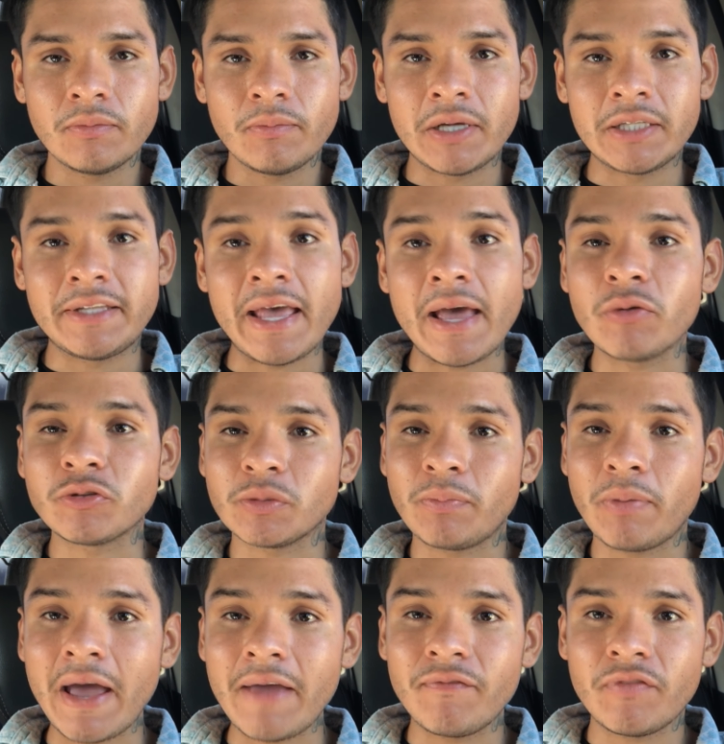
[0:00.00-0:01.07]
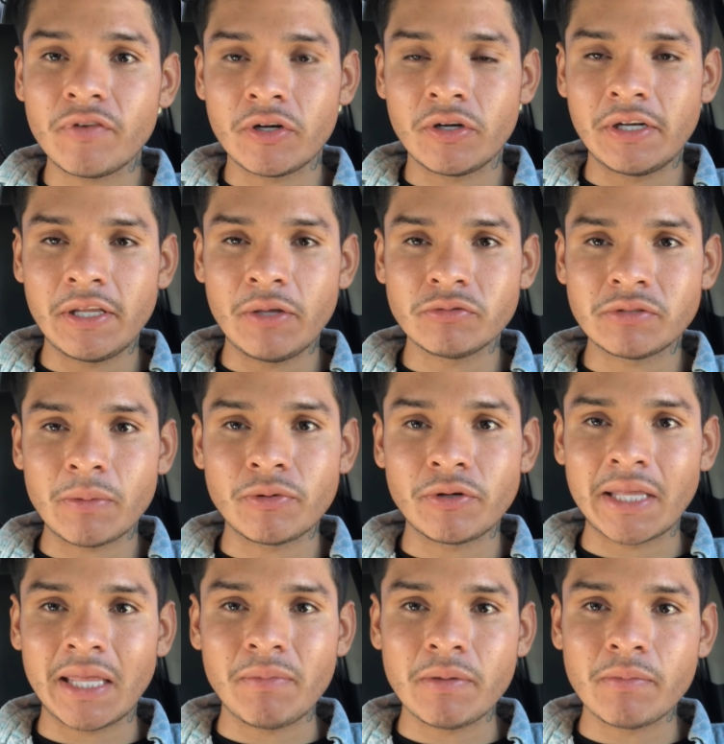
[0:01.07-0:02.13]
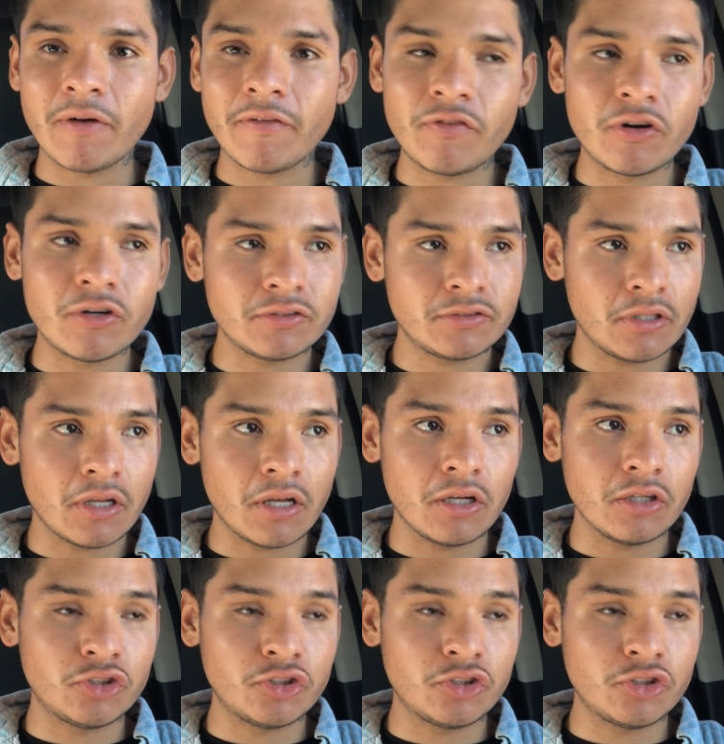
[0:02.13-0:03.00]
my dad was a pipe fitter, and he was able to give me my first uh,